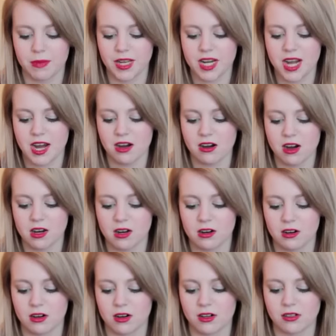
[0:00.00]
a Panera
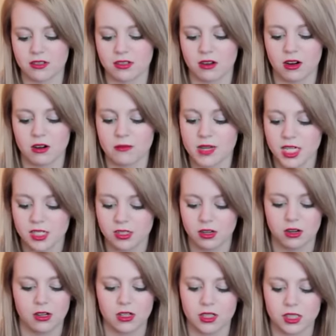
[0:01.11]
card, a Starbucks
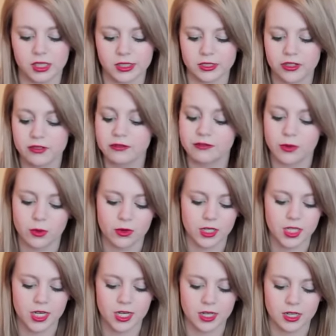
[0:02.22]
card,
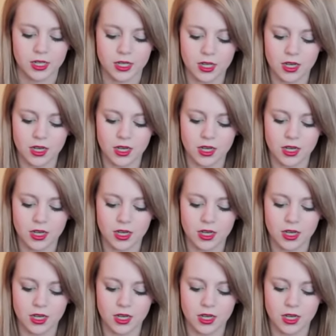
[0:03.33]
Sephora,